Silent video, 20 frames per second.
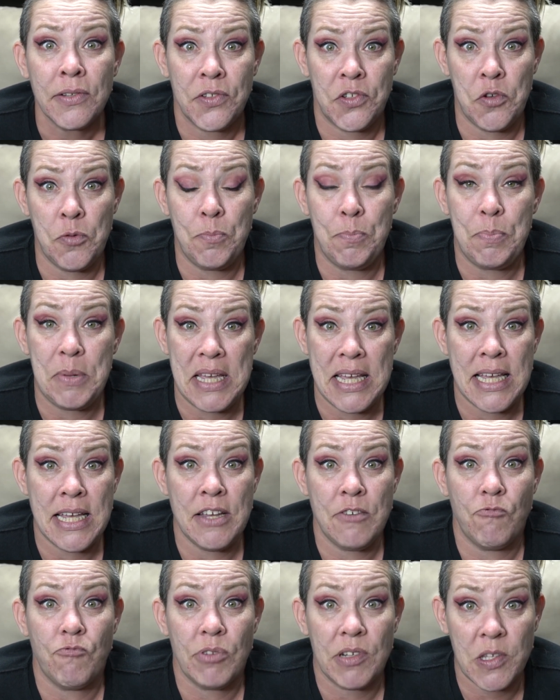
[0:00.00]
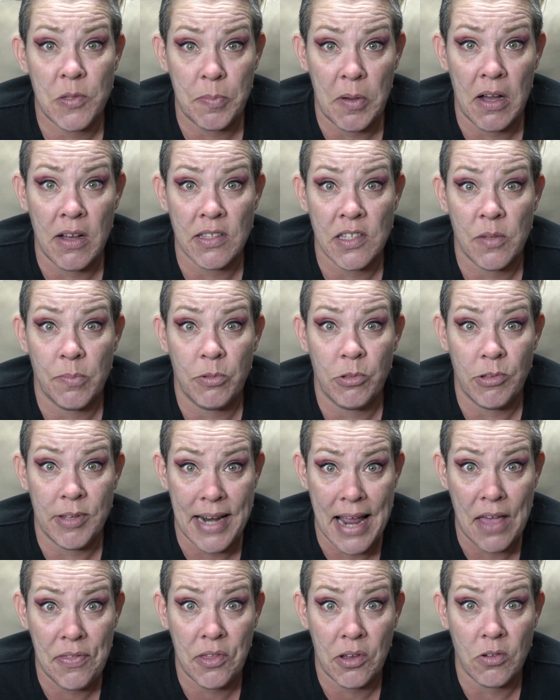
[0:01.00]
to be responsible and
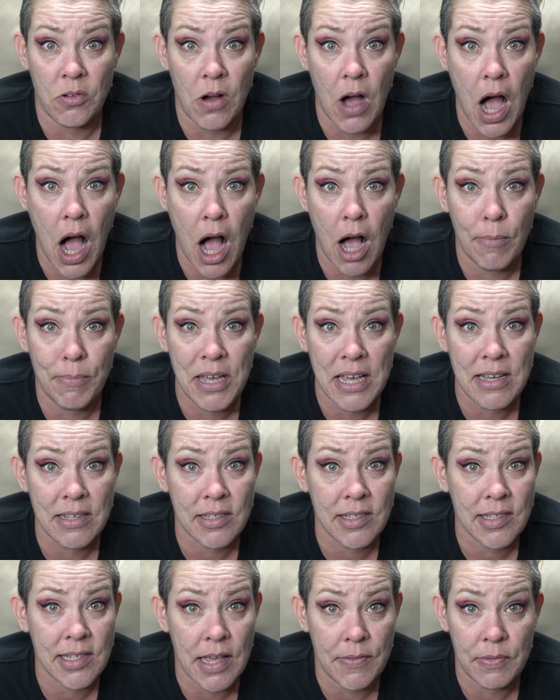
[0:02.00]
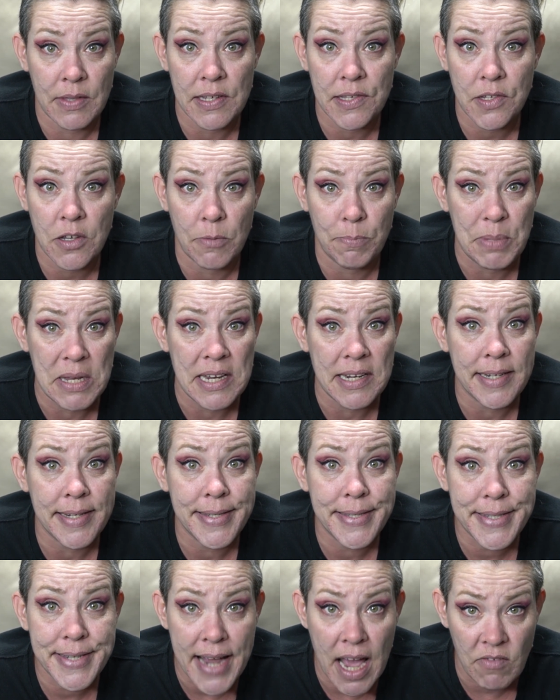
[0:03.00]
ethical hobbyists, and this could be
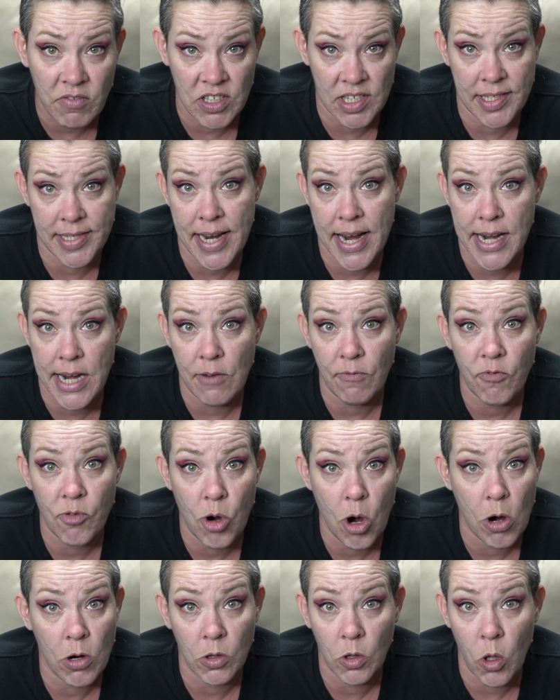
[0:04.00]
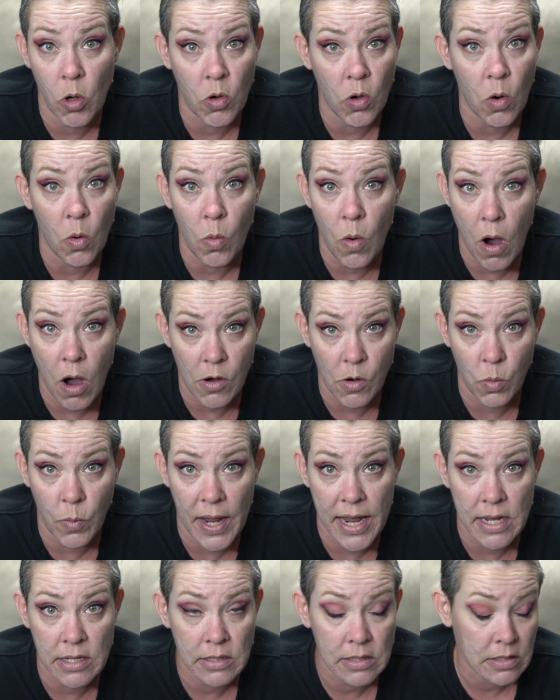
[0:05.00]
devastating for our local
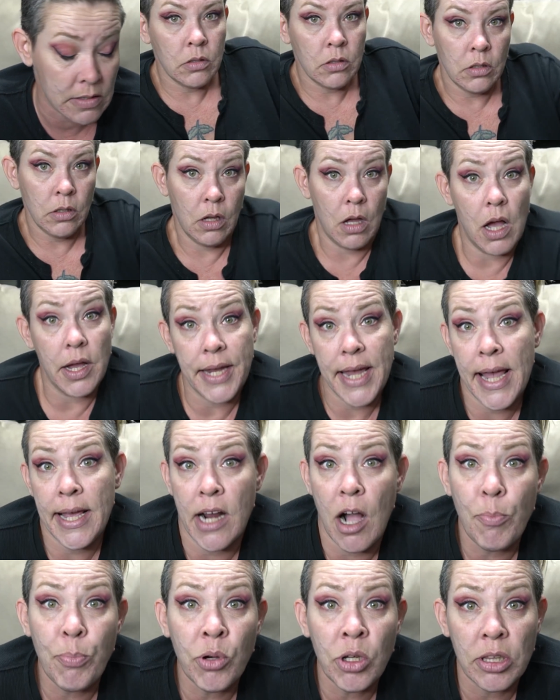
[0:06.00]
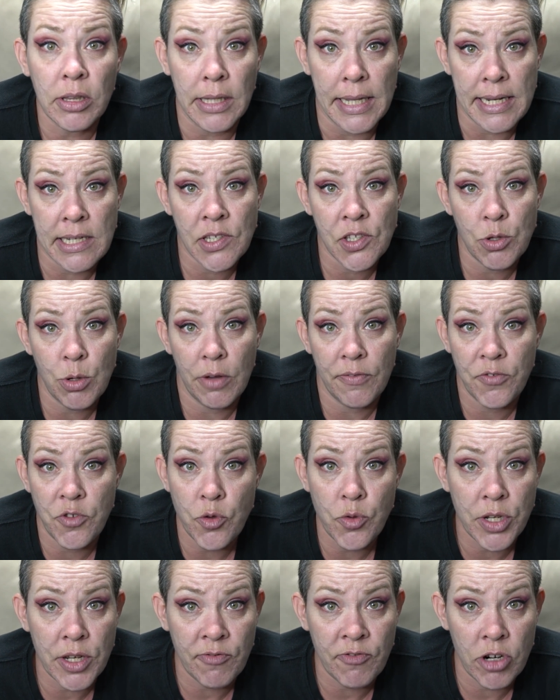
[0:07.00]
waterways. Again, I'll put links to a
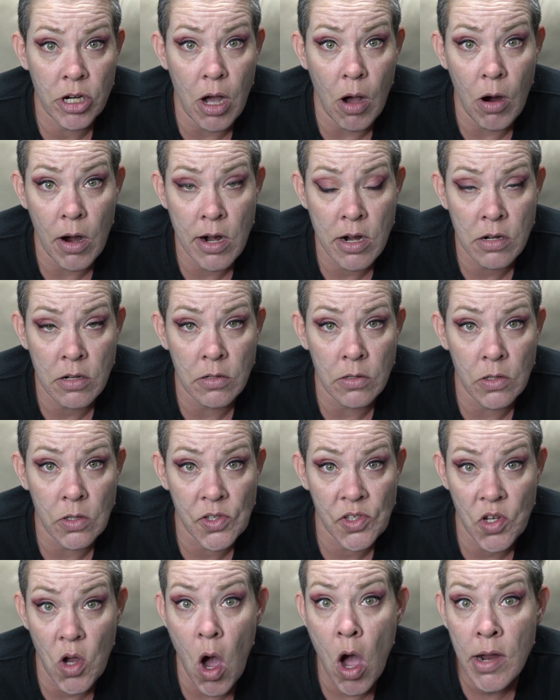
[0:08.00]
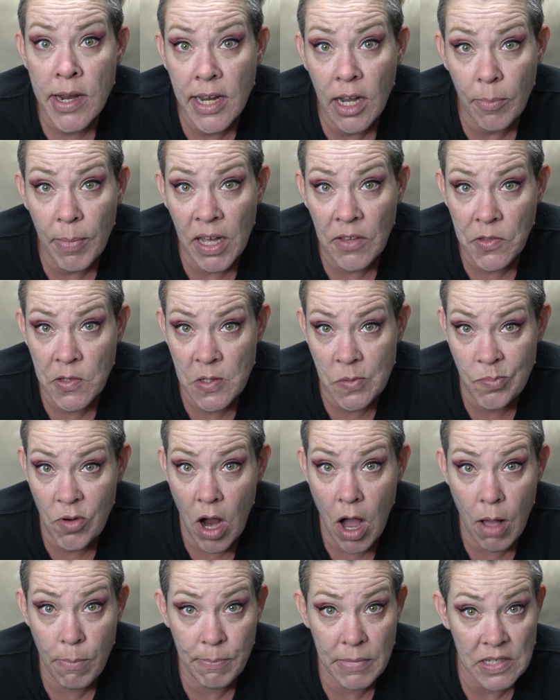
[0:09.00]
few different articles talking about this
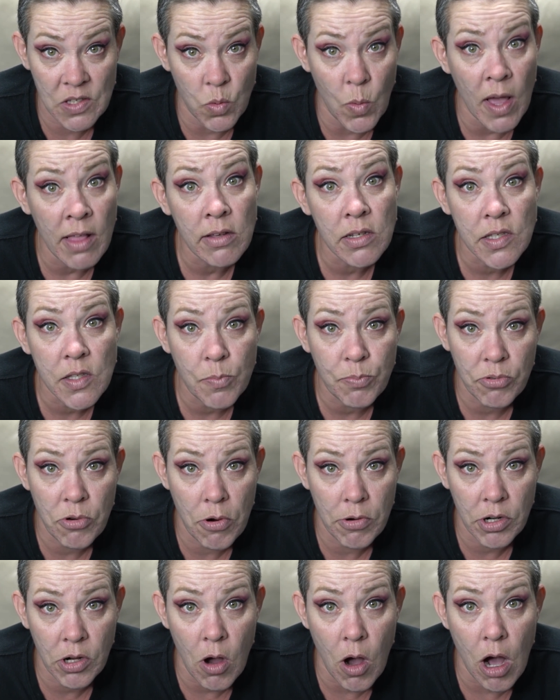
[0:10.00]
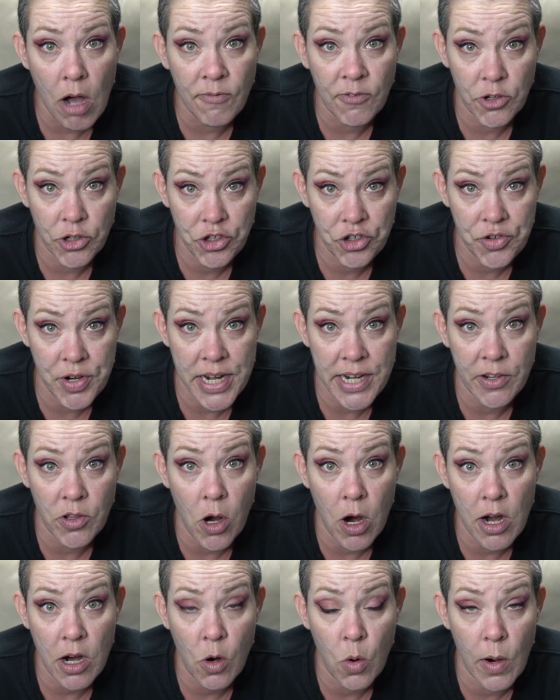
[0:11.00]
problem as well as the protocol for treating
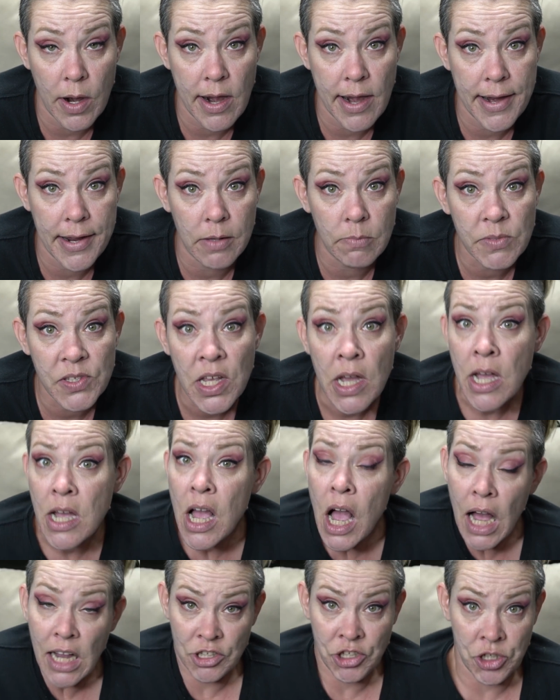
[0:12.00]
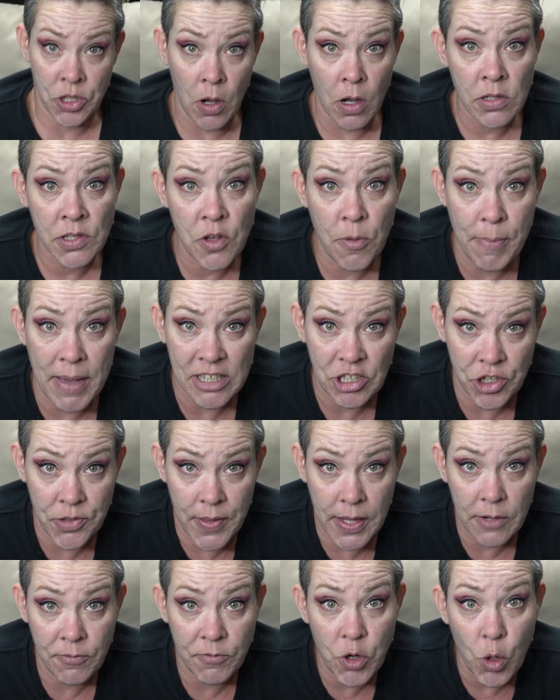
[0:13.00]
our aquariums. I should also mention
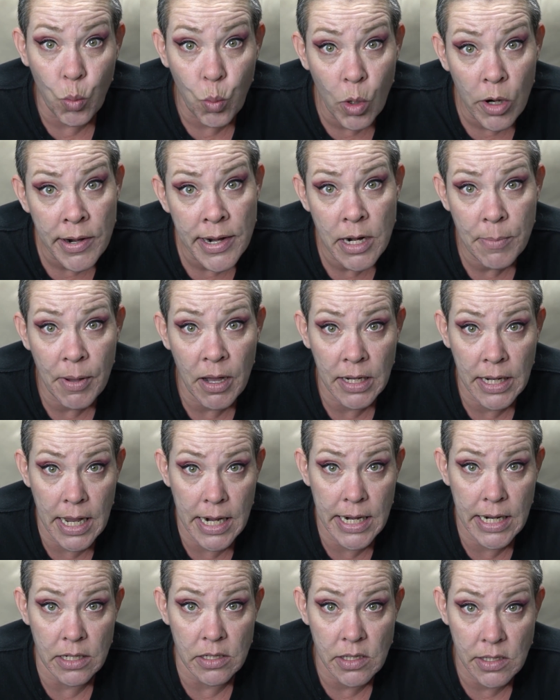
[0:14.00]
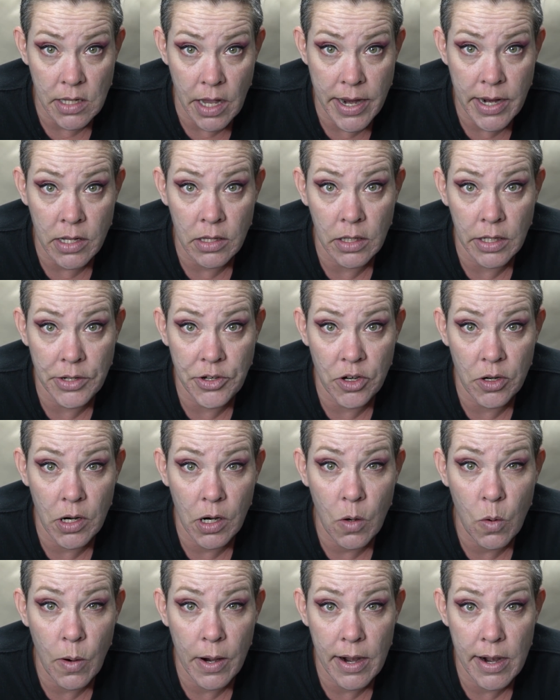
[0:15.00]
that if you're worried about getting a cycle in your
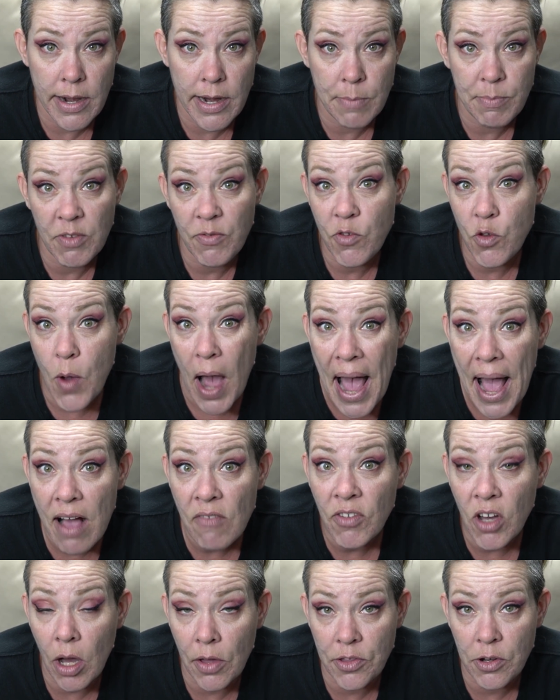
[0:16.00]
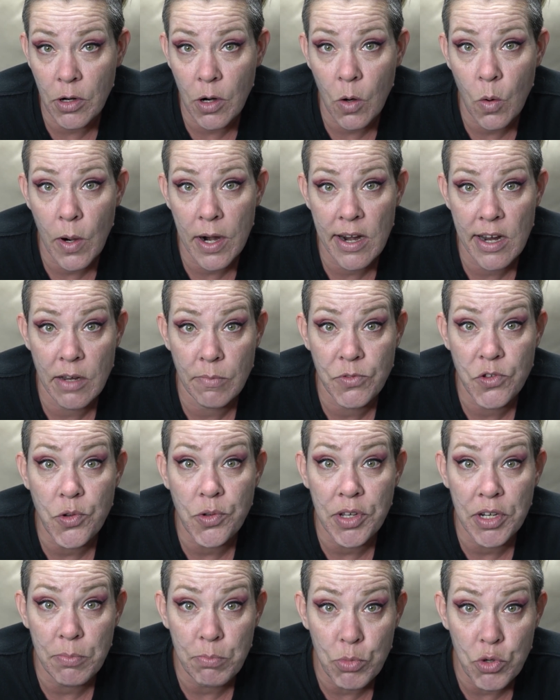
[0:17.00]
aquarium, if you have other aquariums, you
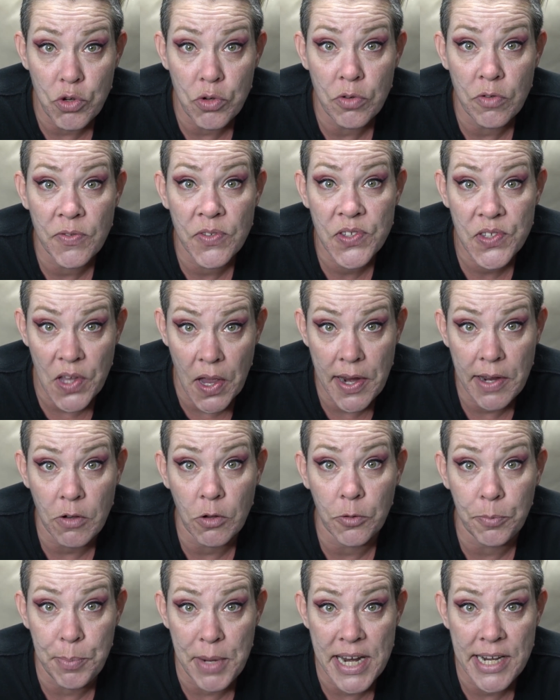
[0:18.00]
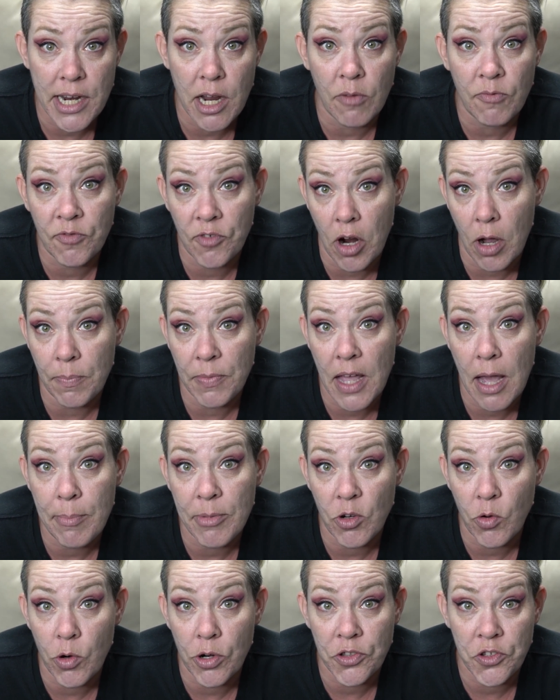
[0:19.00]
can move cycled media from them
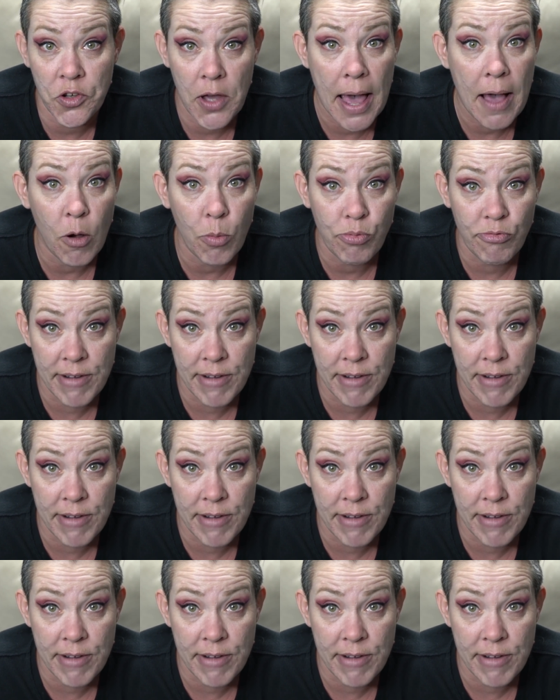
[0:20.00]
in order to help